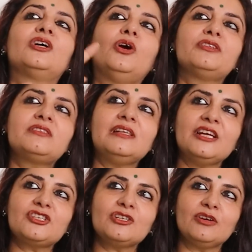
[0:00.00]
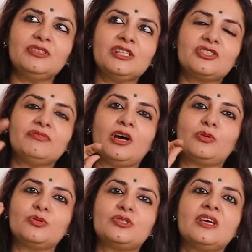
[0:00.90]
constellation of the
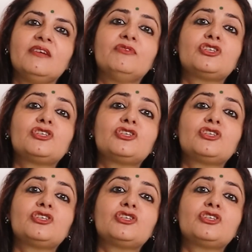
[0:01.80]
Ikshavakus,